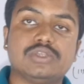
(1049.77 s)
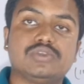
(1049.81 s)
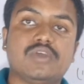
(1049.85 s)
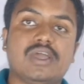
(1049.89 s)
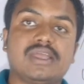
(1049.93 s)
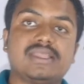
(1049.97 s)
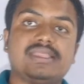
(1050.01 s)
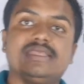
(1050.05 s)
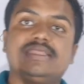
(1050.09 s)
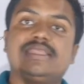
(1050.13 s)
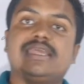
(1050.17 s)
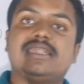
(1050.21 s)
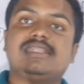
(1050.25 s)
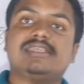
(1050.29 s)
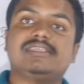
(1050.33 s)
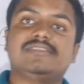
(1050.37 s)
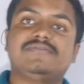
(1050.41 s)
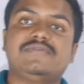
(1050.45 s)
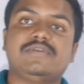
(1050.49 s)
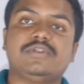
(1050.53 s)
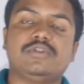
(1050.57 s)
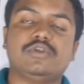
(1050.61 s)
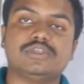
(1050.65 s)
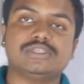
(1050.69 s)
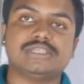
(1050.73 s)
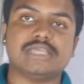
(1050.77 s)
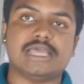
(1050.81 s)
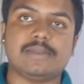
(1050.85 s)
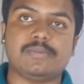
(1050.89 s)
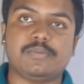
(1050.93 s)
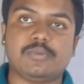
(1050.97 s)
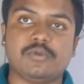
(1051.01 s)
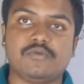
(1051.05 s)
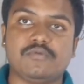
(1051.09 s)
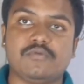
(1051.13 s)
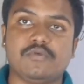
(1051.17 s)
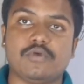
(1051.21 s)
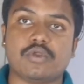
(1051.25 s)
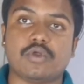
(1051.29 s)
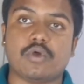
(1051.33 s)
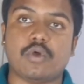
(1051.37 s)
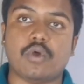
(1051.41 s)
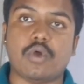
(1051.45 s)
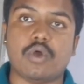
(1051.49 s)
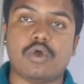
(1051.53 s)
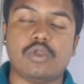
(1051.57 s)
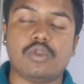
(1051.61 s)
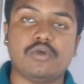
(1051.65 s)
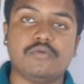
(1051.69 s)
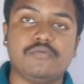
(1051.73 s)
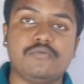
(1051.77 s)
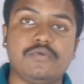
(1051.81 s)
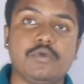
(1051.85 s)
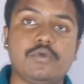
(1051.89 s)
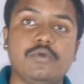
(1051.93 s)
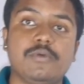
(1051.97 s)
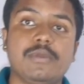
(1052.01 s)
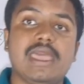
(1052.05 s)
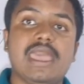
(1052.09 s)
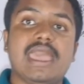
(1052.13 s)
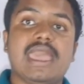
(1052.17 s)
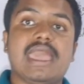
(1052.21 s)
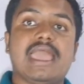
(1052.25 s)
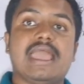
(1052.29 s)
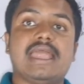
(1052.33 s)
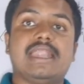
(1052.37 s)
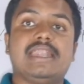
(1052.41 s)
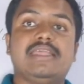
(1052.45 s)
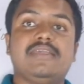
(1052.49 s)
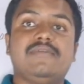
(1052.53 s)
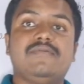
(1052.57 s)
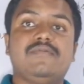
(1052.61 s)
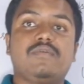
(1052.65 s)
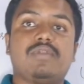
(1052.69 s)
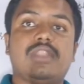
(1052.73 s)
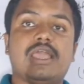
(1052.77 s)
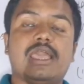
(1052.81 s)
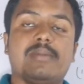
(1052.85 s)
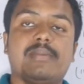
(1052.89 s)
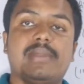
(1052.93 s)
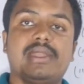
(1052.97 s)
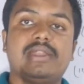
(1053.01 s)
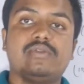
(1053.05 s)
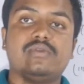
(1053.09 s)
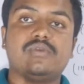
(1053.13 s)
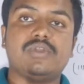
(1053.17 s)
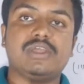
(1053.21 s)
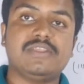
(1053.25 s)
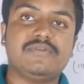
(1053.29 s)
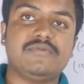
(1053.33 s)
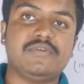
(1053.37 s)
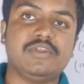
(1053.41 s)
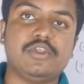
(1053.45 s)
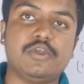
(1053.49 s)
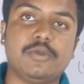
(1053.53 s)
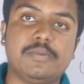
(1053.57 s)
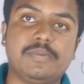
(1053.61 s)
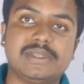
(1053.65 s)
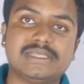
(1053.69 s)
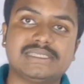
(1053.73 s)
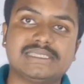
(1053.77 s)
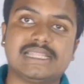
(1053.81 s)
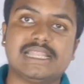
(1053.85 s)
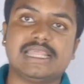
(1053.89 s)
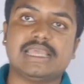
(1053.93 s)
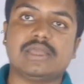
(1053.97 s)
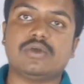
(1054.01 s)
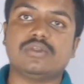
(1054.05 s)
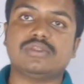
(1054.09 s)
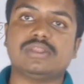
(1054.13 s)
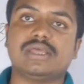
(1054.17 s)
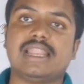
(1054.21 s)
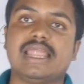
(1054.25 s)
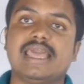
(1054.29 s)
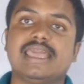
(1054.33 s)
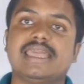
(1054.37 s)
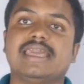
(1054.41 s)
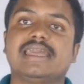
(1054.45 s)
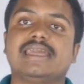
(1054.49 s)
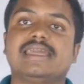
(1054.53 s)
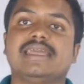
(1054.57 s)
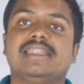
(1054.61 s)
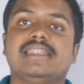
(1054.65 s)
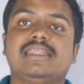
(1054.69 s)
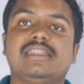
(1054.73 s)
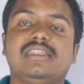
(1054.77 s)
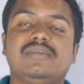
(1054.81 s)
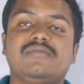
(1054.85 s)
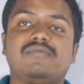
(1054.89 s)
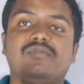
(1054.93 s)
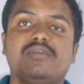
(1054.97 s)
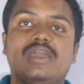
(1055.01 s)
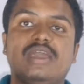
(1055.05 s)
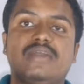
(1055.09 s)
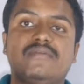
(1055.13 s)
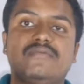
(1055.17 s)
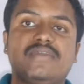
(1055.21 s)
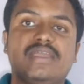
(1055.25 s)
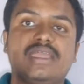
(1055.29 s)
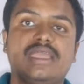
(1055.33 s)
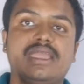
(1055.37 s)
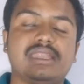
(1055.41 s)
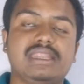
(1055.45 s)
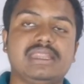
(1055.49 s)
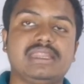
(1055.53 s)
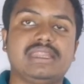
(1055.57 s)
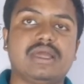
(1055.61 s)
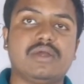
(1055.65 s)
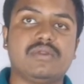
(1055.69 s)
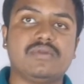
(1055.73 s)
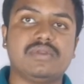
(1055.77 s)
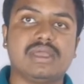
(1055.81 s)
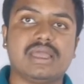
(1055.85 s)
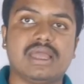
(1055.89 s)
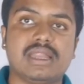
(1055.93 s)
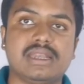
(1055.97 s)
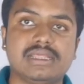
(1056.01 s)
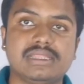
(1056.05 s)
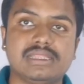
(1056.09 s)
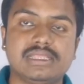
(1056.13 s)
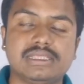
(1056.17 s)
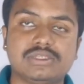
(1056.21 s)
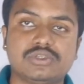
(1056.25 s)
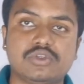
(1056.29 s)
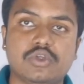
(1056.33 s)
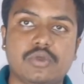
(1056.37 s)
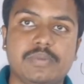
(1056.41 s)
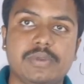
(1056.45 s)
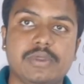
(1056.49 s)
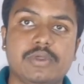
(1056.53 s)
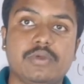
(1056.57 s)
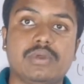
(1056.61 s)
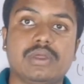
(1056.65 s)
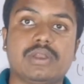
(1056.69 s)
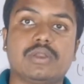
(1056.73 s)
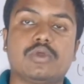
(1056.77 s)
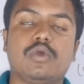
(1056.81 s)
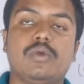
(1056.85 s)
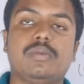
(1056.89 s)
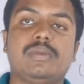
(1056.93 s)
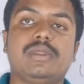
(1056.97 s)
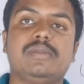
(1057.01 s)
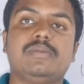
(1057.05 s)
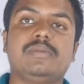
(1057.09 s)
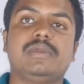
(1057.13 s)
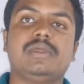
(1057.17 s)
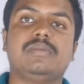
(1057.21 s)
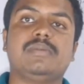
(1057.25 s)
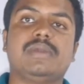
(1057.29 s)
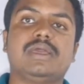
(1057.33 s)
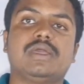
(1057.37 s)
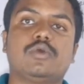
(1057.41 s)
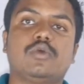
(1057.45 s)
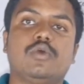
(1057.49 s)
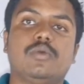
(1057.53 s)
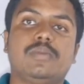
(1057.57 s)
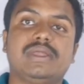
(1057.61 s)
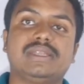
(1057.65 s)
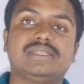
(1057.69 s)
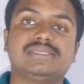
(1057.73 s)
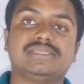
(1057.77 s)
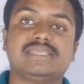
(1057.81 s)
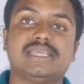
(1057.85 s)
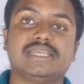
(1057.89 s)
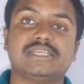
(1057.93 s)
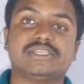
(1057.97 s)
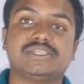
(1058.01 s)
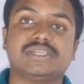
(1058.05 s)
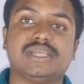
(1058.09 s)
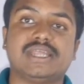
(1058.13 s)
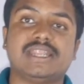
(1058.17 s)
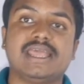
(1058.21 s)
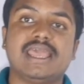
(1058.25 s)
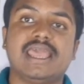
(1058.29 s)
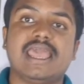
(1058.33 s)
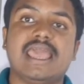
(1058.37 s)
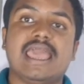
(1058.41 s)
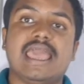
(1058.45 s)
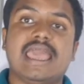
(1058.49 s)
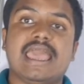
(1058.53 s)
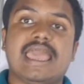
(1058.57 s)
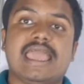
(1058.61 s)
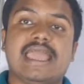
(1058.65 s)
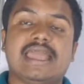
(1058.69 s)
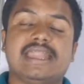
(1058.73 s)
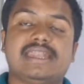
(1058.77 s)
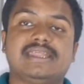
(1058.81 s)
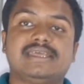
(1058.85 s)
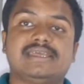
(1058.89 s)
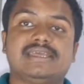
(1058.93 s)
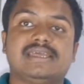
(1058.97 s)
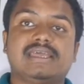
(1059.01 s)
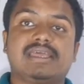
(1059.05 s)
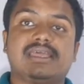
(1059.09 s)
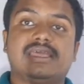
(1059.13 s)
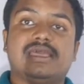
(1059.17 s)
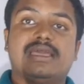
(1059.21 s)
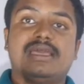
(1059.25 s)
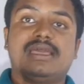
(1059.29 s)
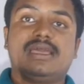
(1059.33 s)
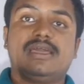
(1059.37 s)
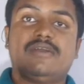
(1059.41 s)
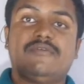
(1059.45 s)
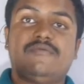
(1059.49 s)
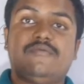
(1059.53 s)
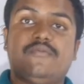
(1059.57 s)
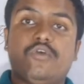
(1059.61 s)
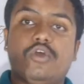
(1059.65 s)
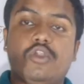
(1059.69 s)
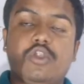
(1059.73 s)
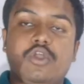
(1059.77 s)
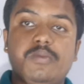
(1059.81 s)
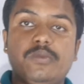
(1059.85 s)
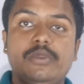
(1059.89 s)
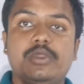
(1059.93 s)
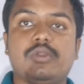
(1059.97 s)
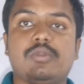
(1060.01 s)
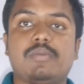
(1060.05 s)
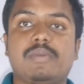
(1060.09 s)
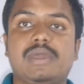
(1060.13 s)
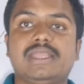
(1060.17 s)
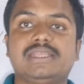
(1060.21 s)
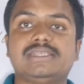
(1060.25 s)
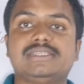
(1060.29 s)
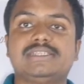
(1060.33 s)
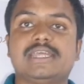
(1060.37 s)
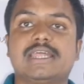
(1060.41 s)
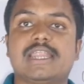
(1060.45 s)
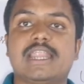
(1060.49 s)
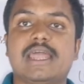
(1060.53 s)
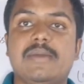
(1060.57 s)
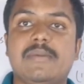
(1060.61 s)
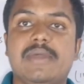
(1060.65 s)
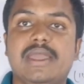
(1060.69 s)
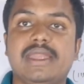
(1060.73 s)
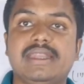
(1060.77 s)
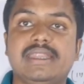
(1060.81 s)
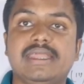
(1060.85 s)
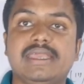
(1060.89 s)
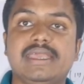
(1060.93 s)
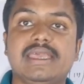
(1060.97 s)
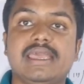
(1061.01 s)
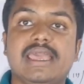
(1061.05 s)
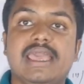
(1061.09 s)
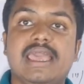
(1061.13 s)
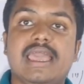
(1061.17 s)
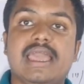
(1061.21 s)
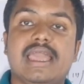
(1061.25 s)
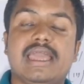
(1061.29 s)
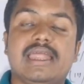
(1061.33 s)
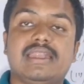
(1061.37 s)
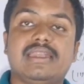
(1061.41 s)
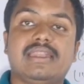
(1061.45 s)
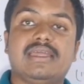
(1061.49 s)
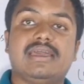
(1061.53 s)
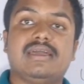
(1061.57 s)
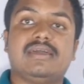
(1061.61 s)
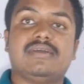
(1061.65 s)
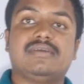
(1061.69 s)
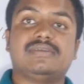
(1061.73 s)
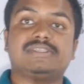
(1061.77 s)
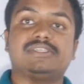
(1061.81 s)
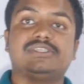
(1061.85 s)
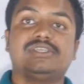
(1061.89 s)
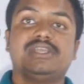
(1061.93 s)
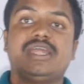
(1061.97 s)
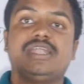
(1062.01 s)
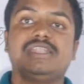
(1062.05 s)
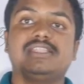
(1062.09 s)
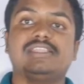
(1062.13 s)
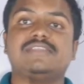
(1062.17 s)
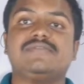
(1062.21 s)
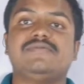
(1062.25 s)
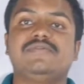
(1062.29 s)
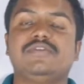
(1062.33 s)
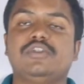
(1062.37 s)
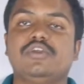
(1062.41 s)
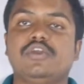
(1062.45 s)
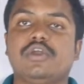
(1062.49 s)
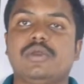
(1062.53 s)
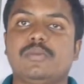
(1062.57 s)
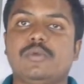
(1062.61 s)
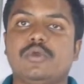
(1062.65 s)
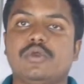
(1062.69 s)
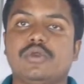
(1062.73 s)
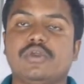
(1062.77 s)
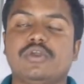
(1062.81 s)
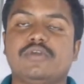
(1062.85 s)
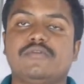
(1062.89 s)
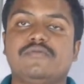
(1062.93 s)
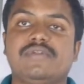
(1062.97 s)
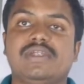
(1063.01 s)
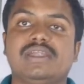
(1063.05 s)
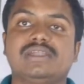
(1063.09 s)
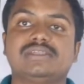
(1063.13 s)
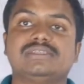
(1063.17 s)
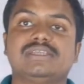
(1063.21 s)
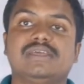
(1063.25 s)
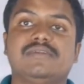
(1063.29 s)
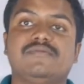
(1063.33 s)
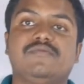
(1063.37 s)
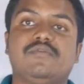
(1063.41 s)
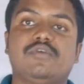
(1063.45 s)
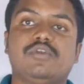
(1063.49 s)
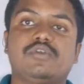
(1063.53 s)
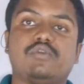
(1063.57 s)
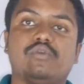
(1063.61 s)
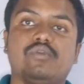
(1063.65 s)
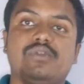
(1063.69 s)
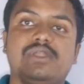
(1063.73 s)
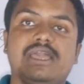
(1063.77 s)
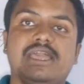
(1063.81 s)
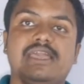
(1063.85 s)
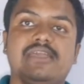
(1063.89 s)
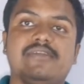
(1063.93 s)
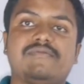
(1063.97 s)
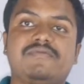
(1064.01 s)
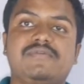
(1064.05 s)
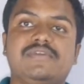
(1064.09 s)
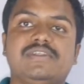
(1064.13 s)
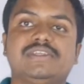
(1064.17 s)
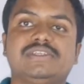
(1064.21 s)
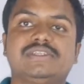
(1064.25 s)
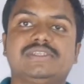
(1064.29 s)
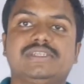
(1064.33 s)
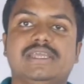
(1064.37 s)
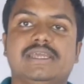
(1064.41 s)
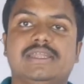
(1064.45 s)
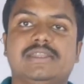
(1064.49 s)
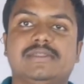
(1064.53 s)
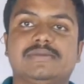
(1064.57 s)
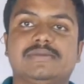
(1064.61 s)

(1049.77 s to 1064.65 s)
So I think that this video is helpful for all of you. And if you like my today's video, please click on the like icon. And if you have any doubt regarding this topic, you can comment me in my comment section, and uh, uh, follow me on my Instagram I D, and uh, share this video among your friends. And for today I have finished here.